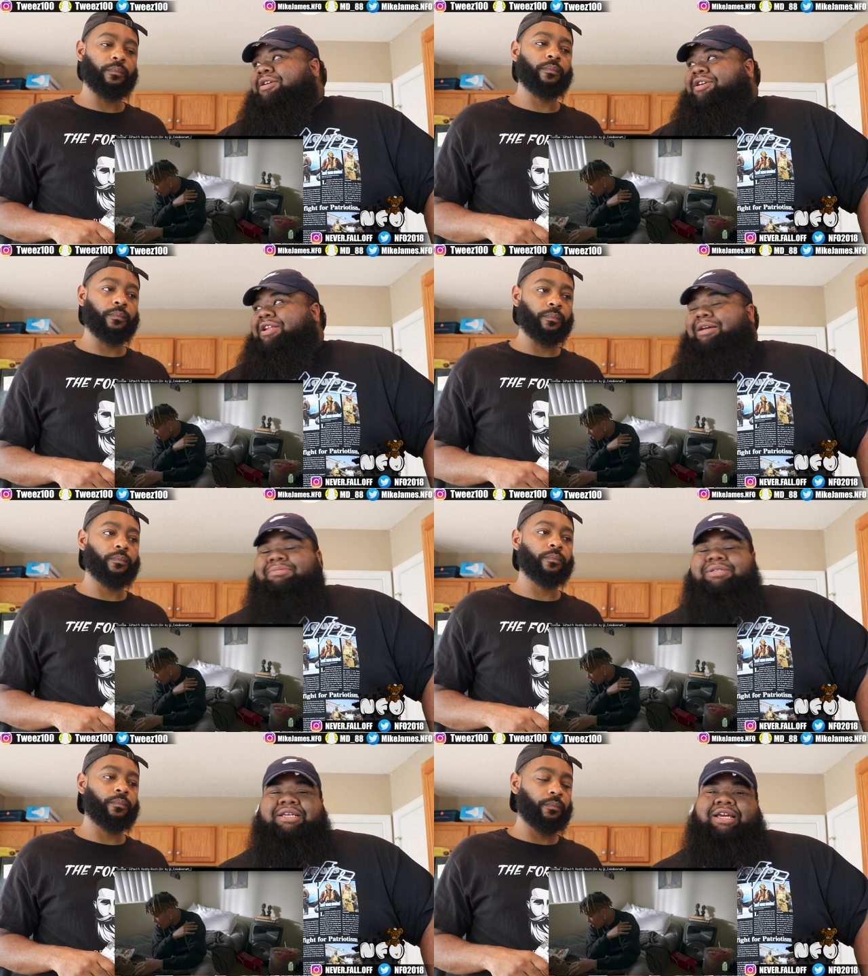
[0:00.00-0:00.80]
Speaker 1: You know what
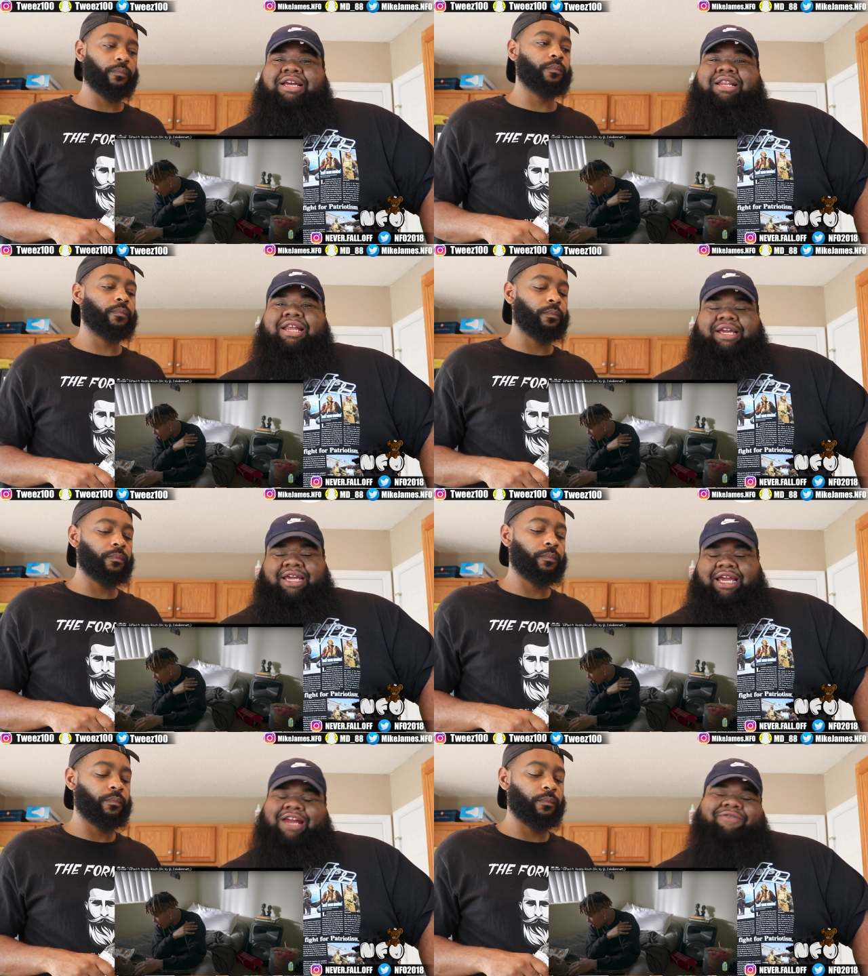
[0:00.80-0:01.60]
I'm saying? Like
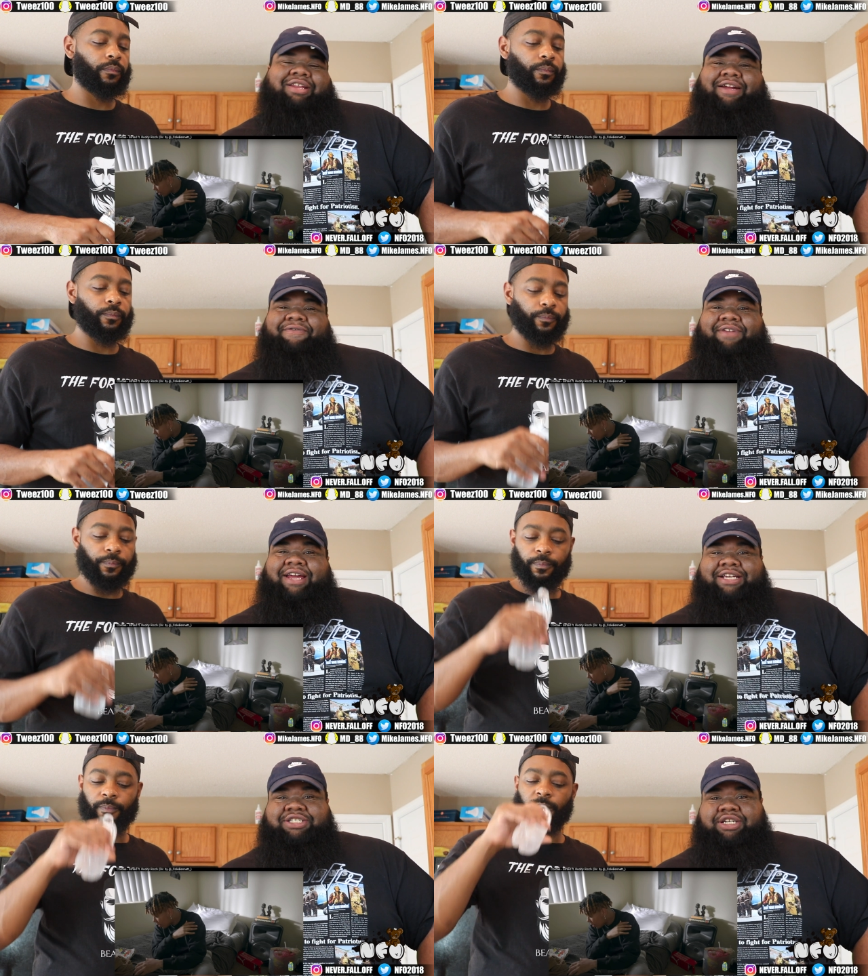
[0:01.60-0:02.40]
he ain't really a
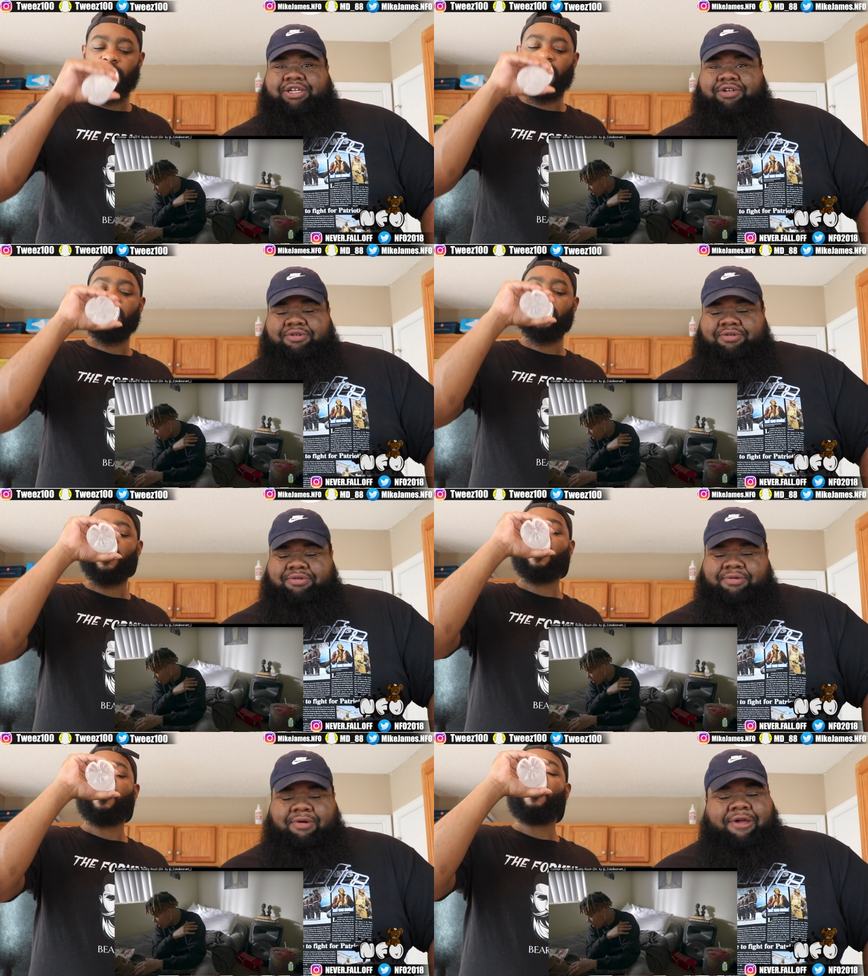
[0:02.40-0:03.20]
flashy
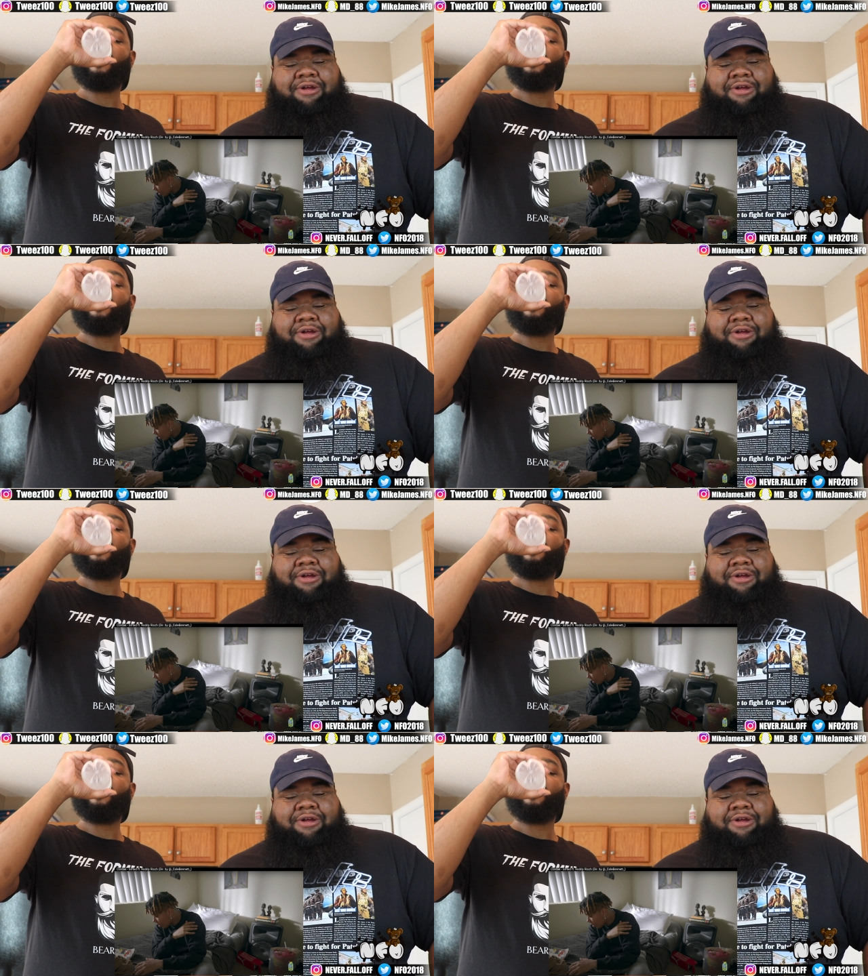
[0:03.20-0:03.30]
dude